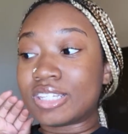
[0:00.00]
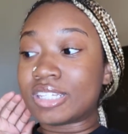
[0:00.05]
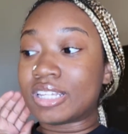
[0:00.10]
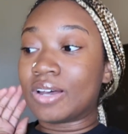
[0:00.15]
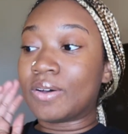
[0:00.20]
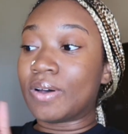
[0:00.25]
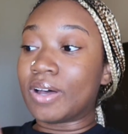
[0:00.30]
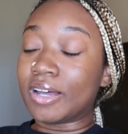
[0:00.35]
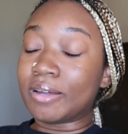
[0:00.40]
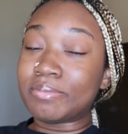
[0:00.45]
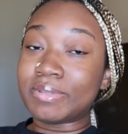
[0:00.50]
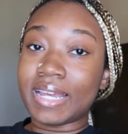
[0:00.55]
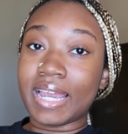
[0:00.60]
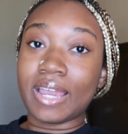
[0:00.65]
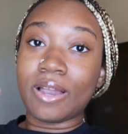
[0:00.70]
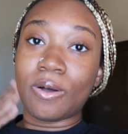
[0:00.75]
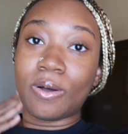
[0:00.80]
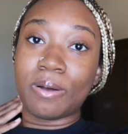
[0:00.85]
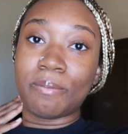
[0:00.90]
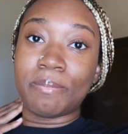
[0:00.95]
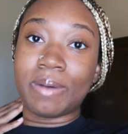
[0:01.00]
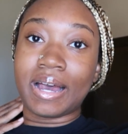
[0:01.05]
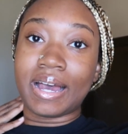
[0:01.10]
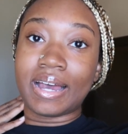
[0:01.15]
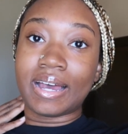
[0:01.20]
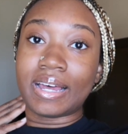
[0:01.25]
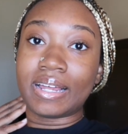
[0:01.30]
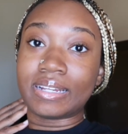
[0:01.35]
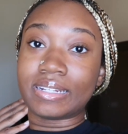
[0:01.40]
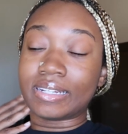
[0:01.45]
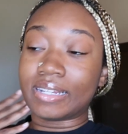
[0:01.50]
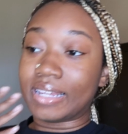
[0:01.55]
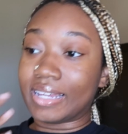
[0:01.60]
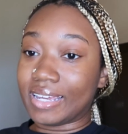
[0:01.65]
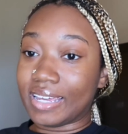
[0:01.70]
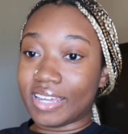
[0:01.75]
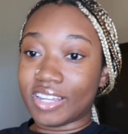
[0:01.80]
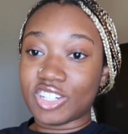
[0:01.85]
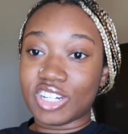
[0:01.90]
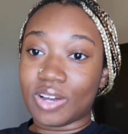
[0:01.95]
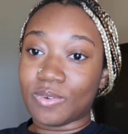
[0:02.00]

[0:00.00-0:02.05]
So update on my luggage.